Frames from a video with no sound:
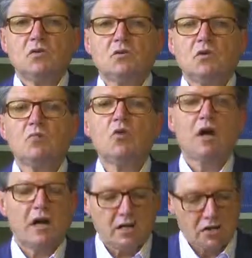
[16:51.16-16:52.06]
where
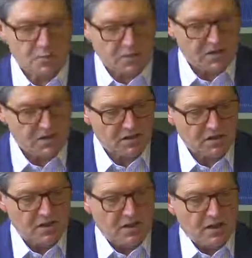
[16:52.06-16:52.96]
he talks quite
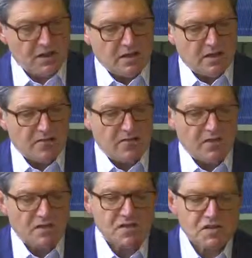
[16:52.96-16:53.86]
specifically
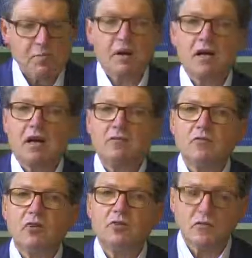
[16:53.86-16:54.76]
about this
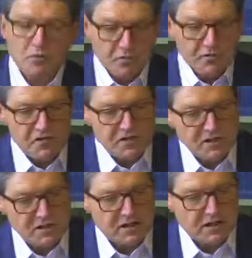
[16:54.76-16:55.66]
relationship
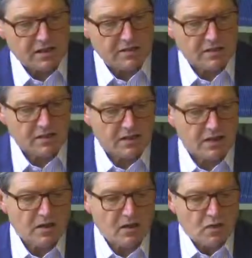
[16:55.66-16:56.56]
between
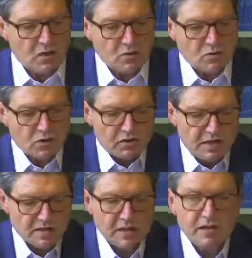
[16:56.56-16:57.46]
beauty and
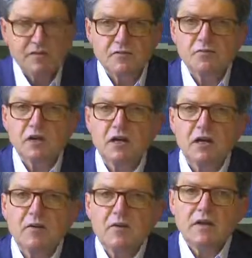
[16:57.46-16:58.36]
morality. And this is
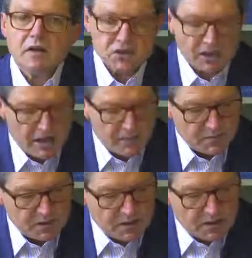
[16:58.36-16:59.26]
paragraph
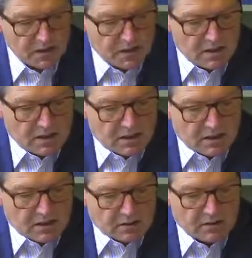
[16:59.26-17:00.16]
59 of
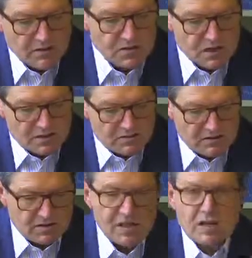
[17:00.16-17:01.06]
the Critique of
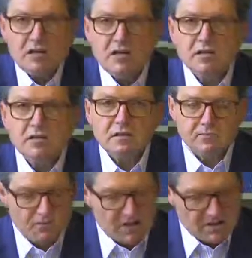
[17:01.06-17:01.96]
Judgment, where he
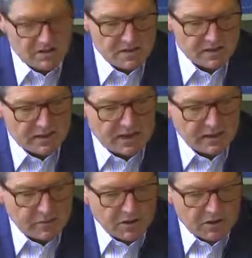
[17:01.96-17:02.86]
talks about,
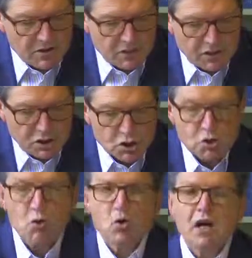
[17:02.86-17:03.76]
well, this